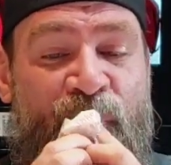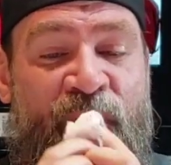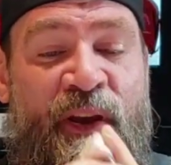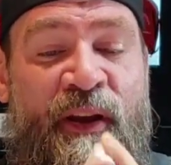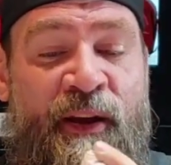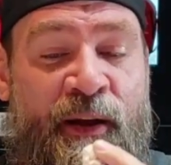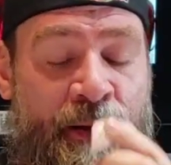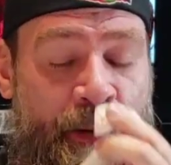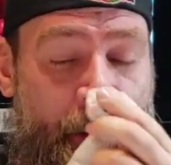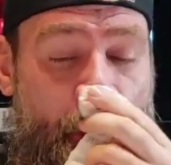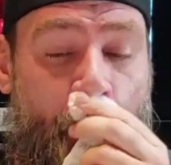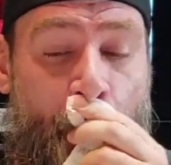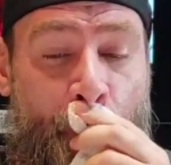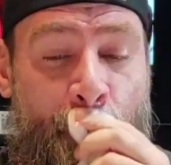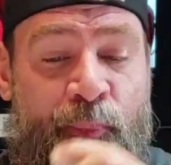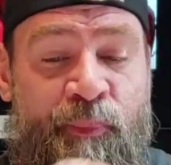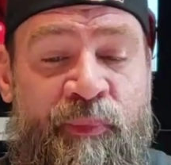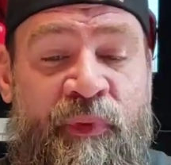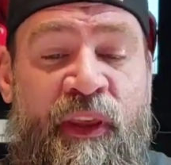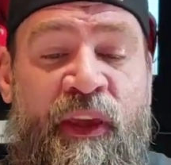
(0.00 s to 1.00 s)
God. Uh,
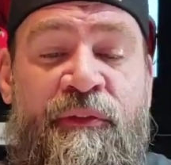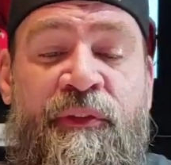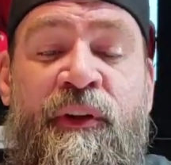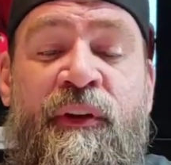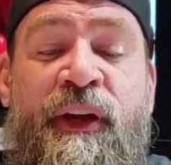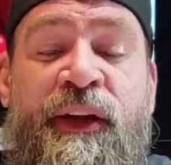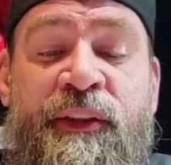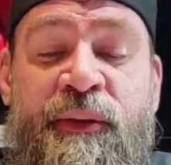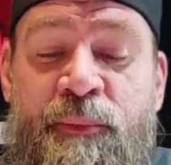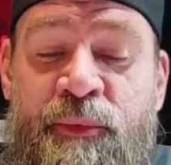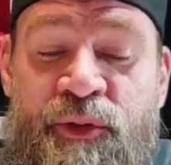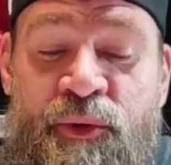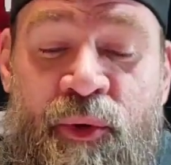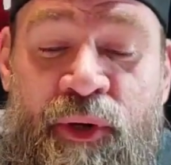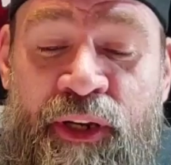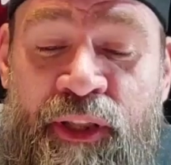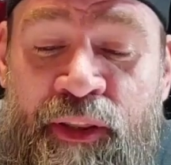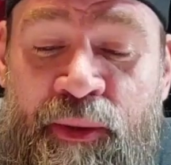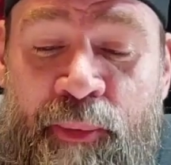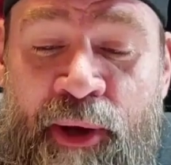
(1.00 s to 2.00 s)
if you're like the
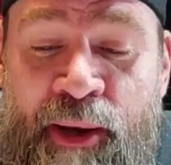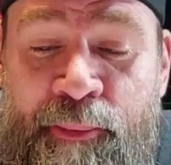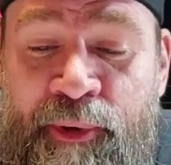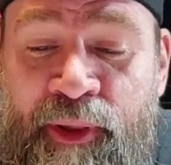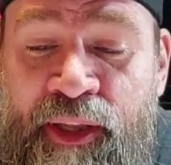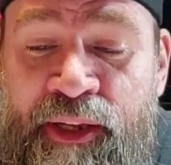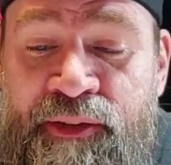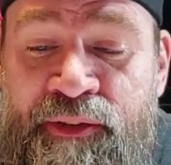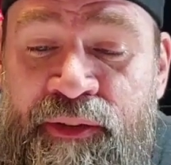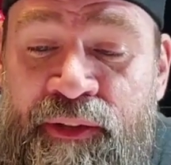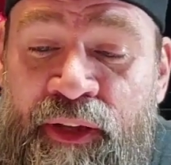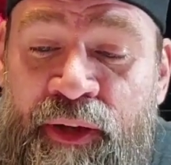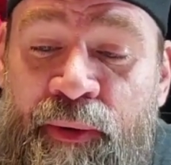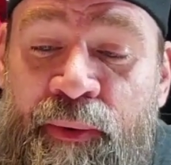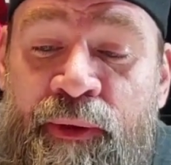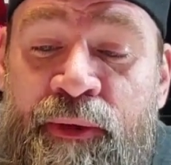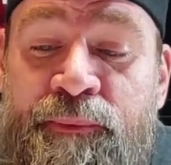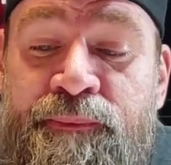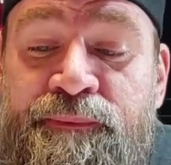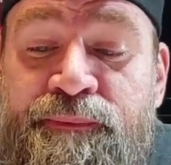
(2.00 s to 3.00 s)
majority of the population,
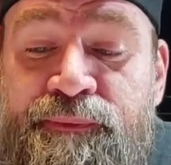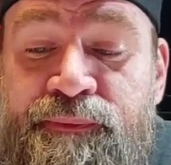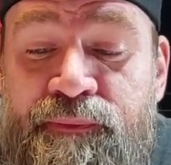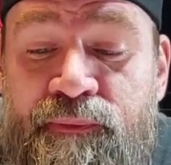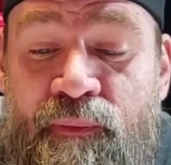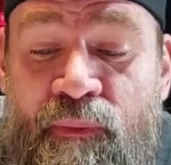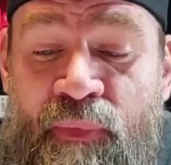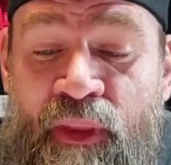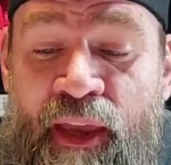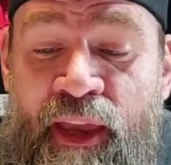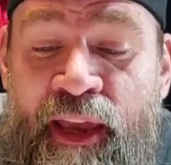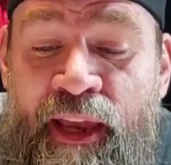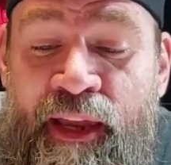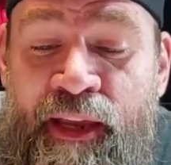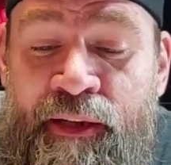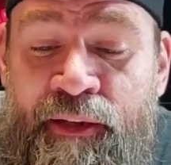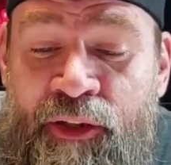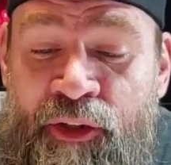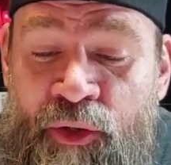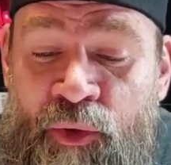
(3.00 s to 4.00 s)
though,
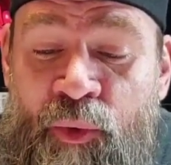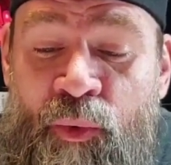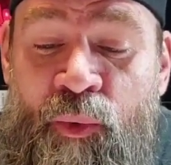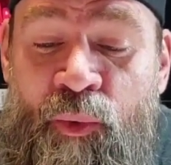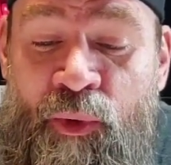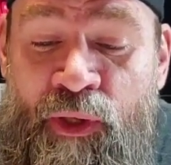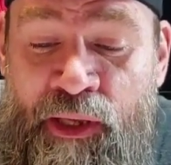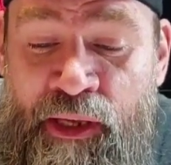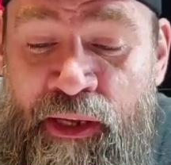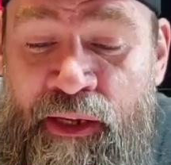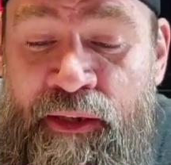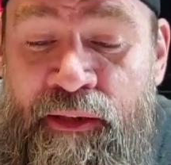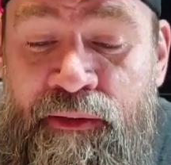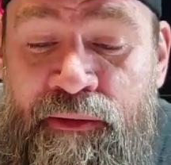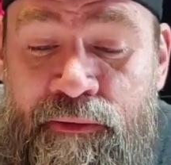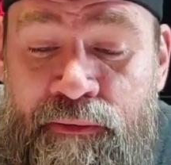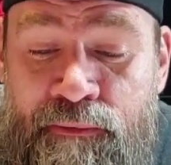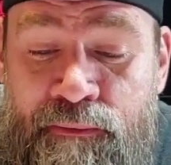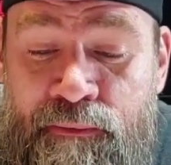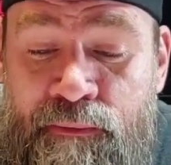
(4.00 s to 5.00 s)
and you eat
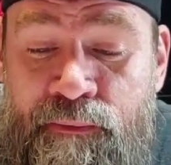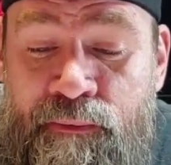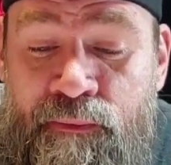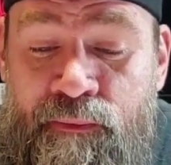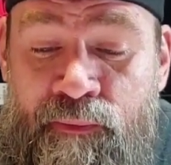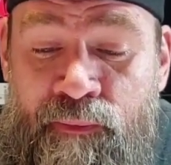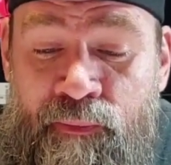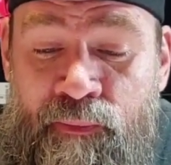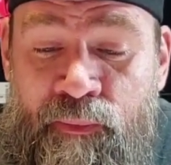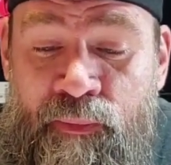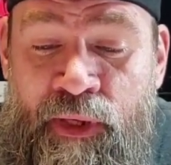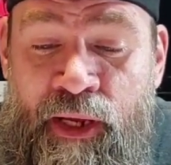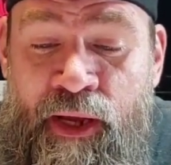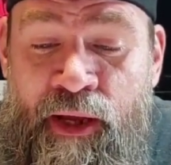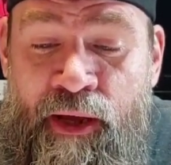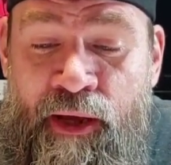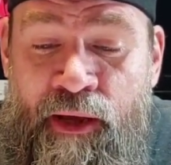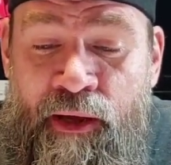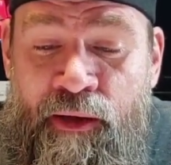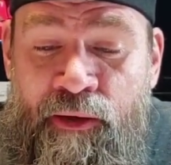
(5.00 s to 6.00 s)

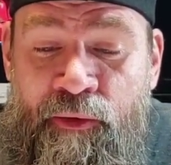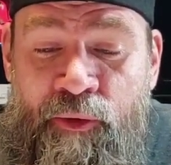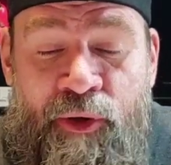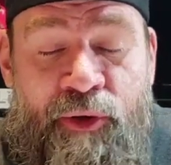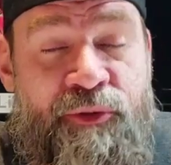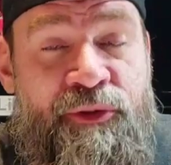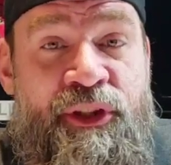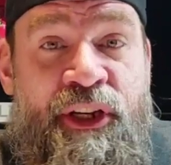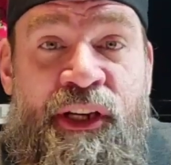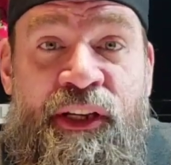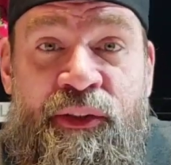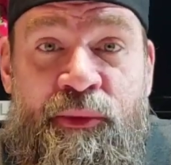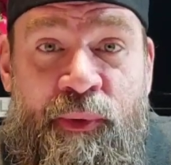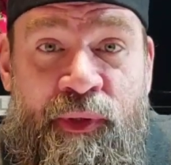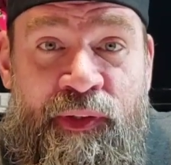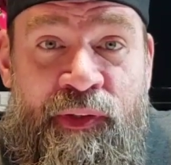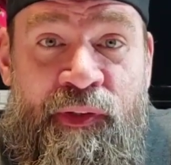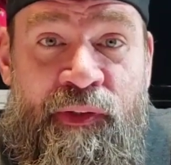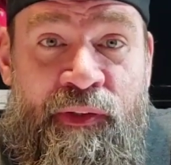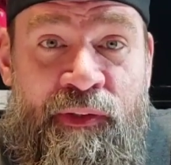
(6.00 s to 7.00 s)
uh, grilled cheese
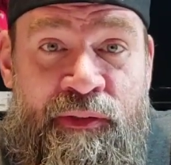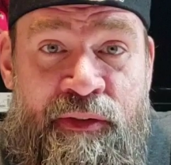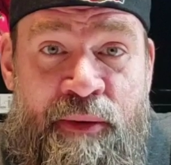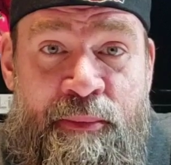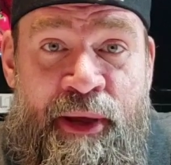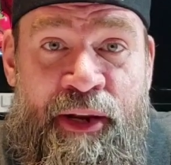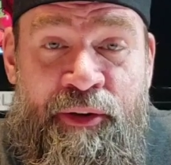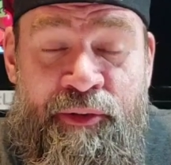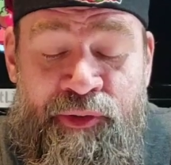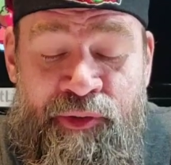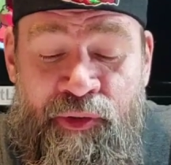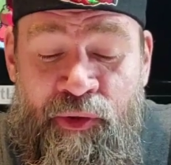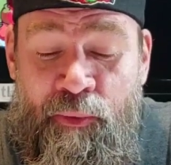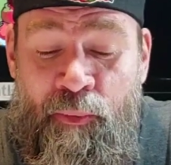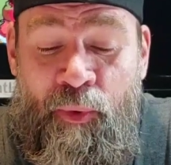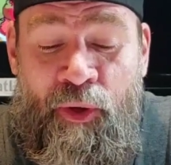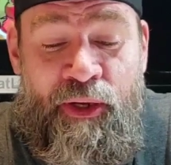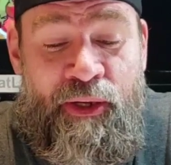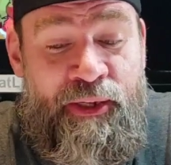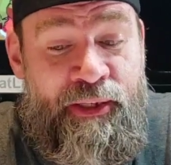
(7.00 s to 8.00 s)
with tomato
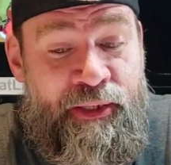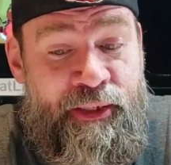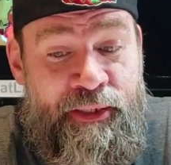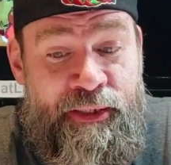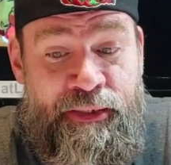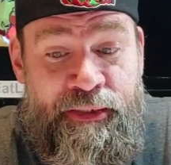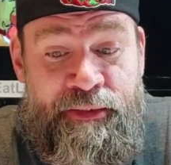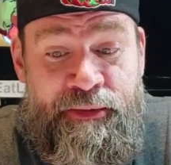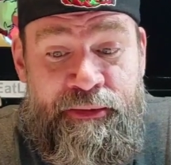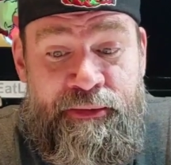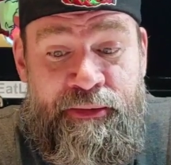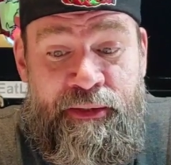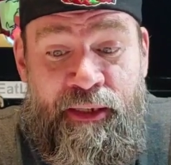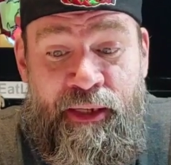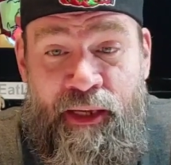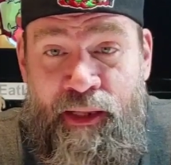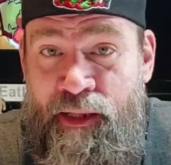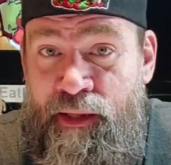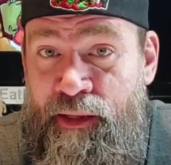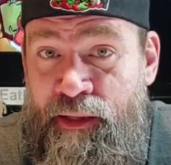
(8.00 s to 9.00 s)
soup,
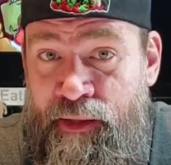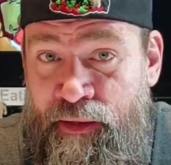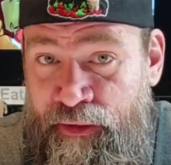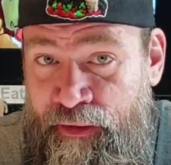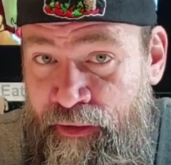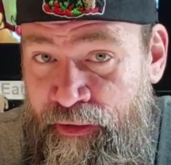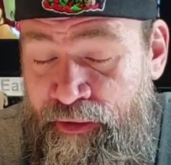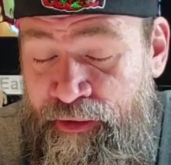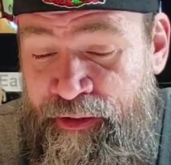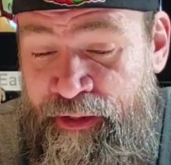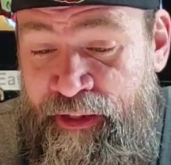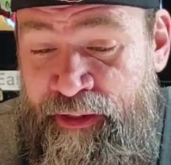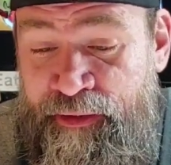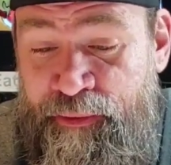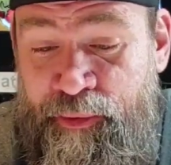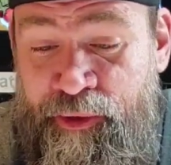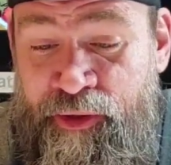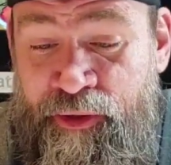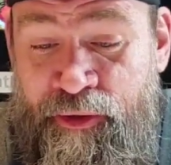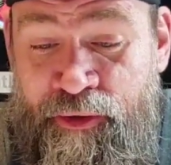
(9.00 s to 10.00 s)
a little of
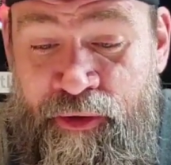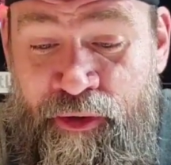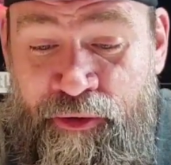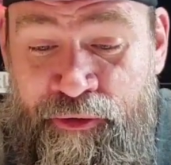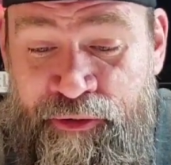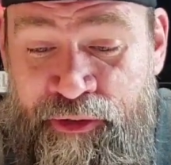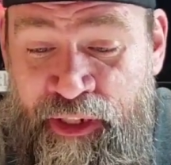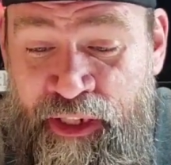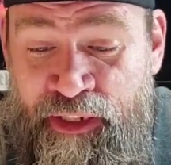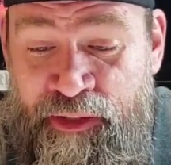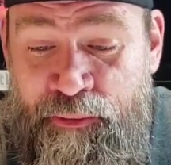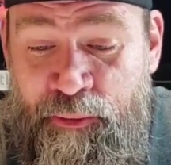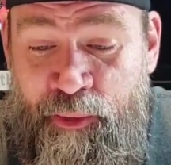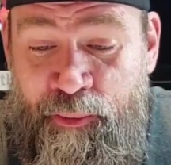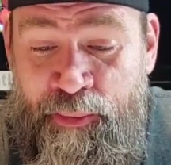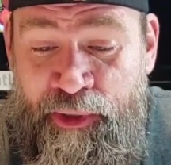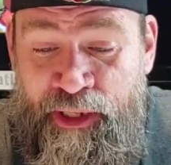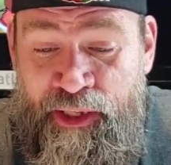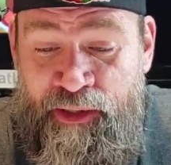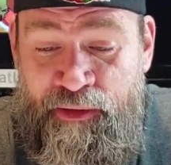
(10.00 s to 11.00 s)
this with your grilled cheese
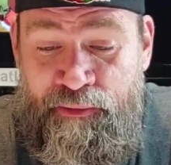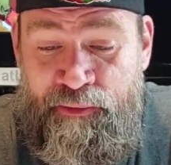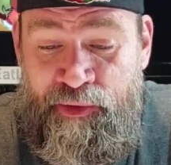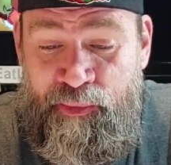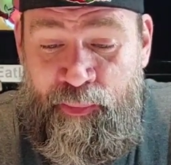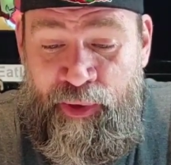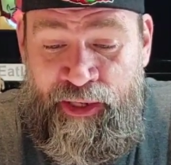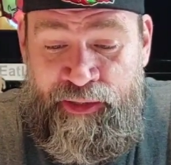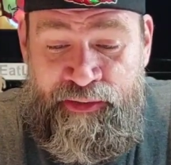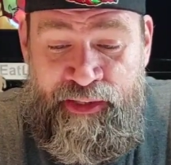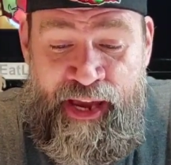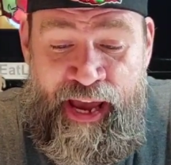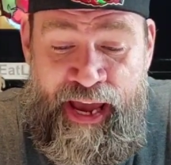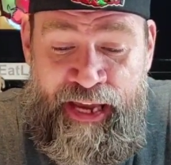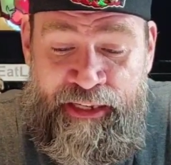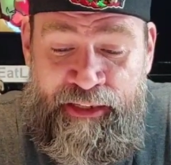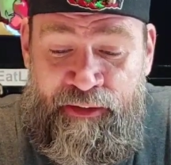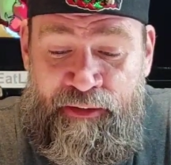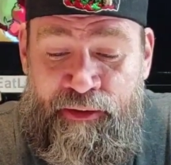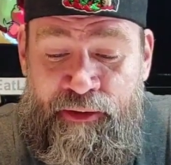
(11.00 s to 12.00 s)
would be
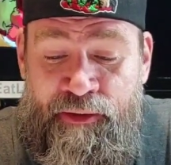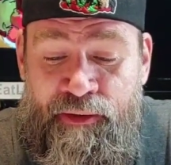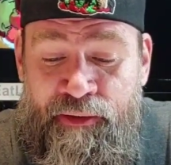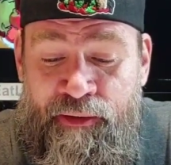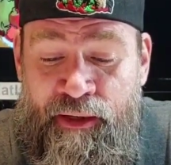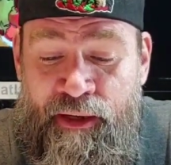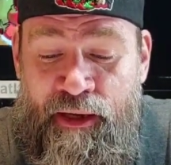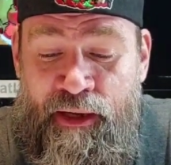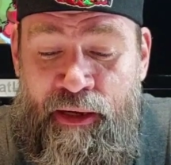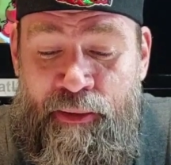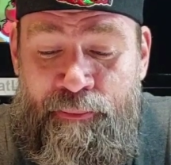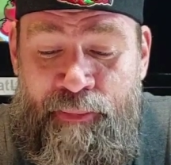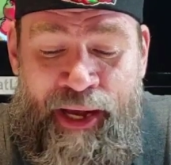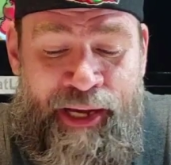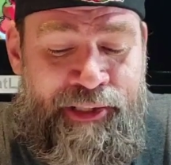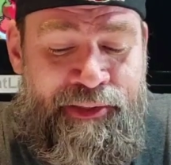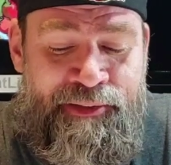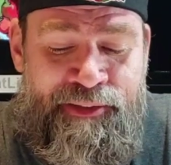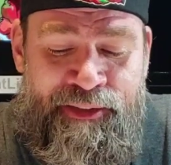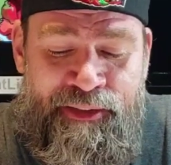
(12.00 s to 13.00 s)
spectacular. Um,
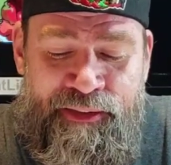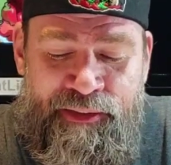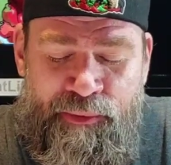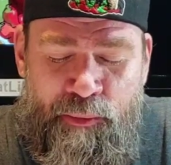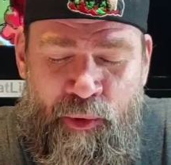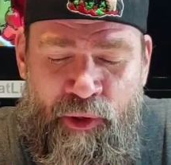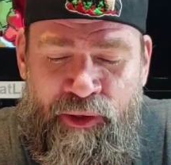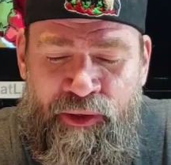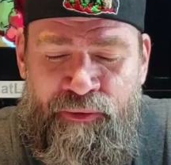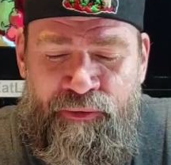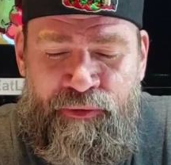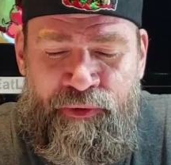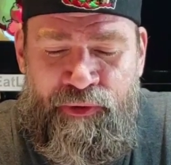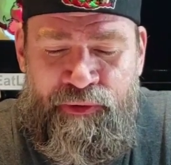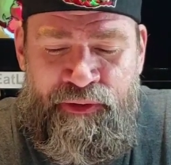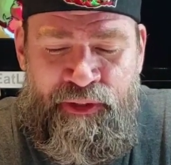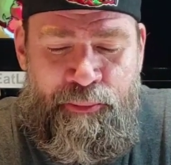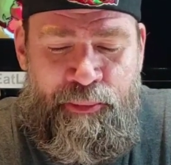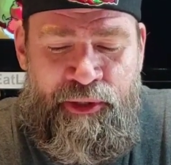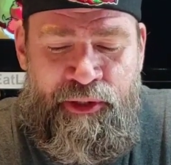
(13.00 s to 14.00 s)
I could see this working for
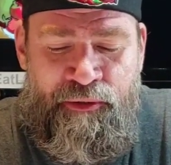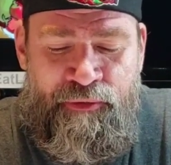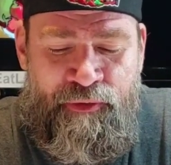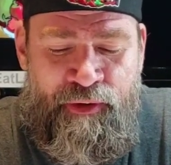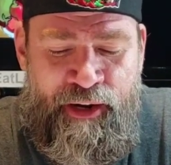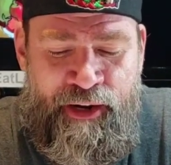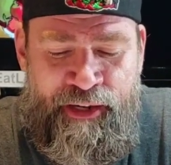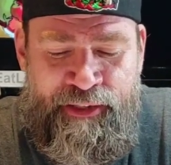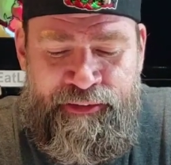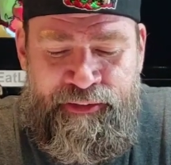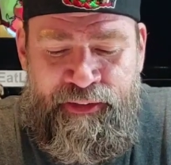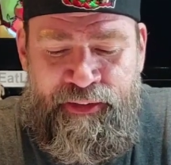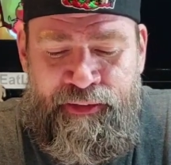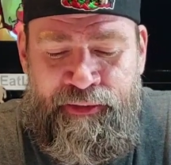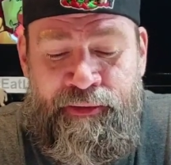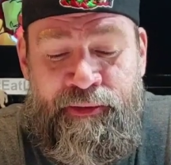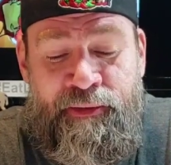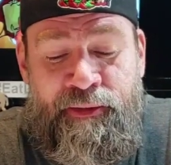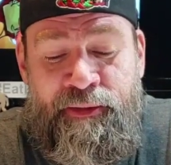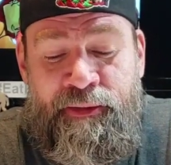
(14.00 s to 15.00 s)
dipping your fries
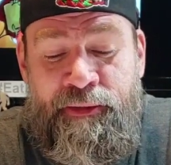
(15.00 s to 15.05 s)
in,